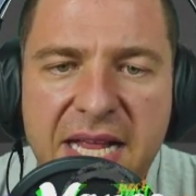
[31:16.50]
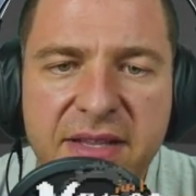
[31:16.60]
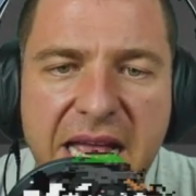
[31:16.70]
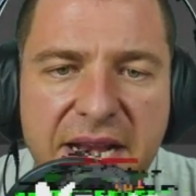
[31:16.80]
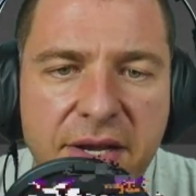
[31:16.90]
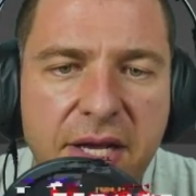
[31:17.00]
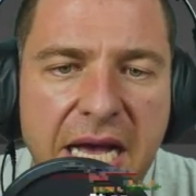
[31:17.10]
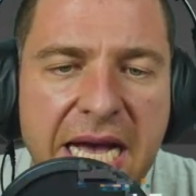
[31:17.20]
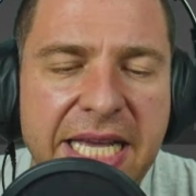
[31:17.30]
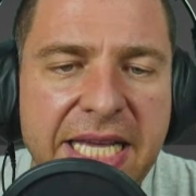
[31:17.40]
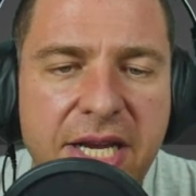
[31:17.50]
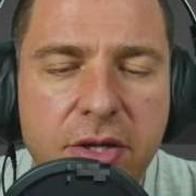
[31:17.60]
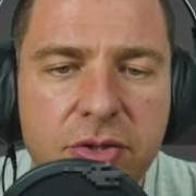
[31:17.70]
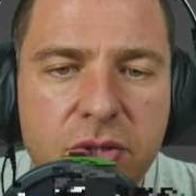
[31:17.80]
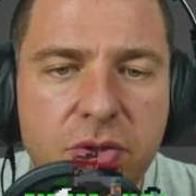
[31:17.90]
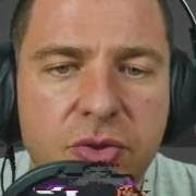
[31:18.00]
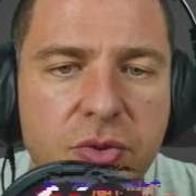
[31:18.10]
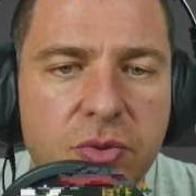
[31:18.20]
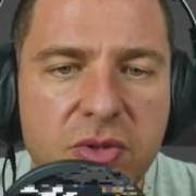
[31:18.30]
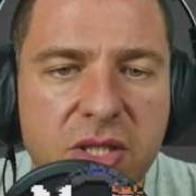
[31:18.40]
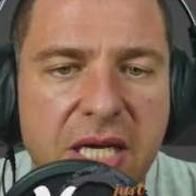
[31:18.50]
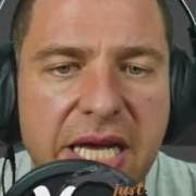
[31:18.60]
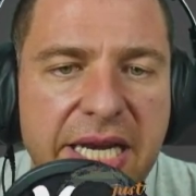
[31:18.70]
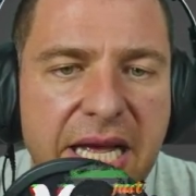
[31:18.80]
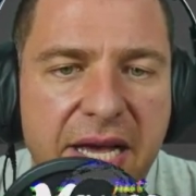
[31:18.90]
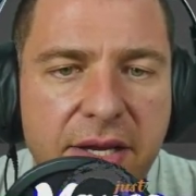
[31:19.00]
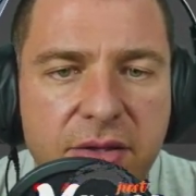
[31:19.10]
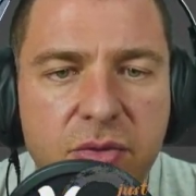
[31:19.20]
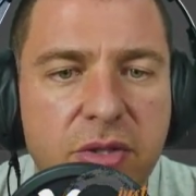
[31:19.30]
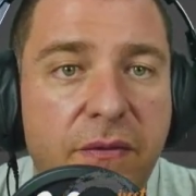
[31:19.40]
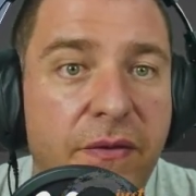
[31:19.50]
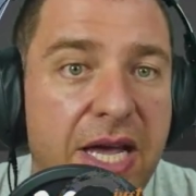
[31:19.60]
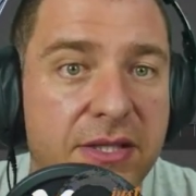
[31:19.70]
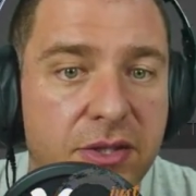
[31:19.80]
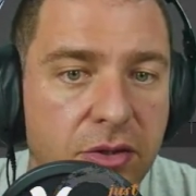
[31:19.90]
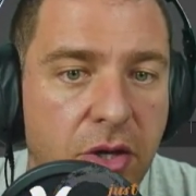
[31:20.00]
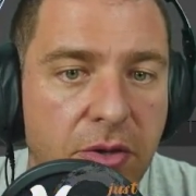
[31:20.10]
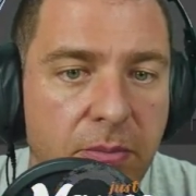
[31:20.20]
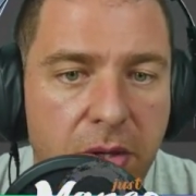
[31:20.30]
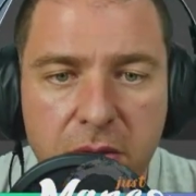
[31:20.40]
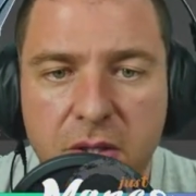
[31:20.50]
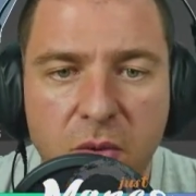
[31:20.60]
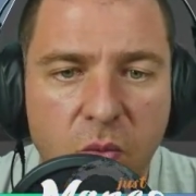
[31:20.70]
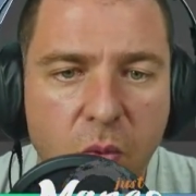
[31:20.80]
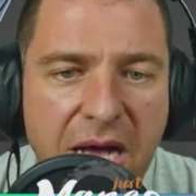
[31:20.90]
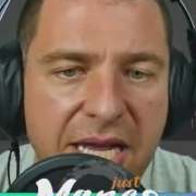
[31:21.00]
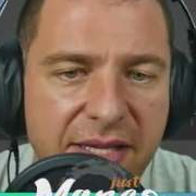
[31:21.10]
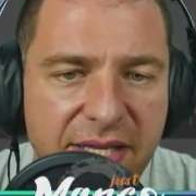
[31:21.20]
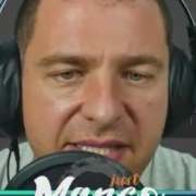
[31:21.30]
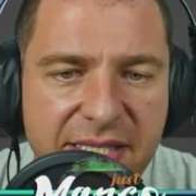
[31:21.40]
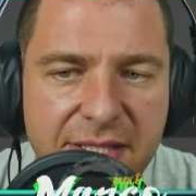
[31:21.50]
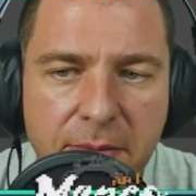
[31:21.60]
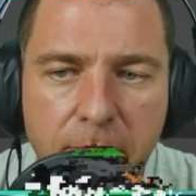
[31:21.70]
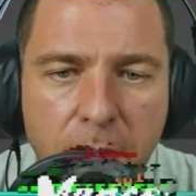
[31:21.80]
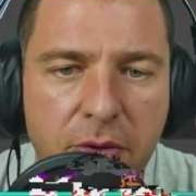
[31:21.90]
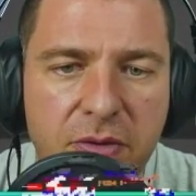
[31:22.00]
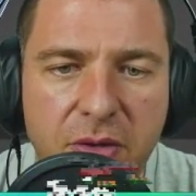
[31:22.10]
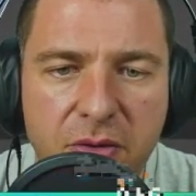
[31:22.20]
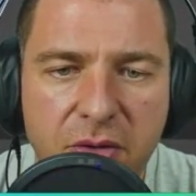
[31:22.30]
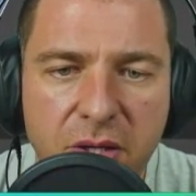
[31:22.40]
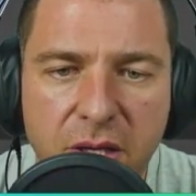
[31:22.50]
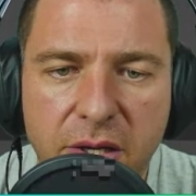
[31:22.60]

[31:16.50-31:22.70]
And then I can also choose align to the face normal. Why this is important?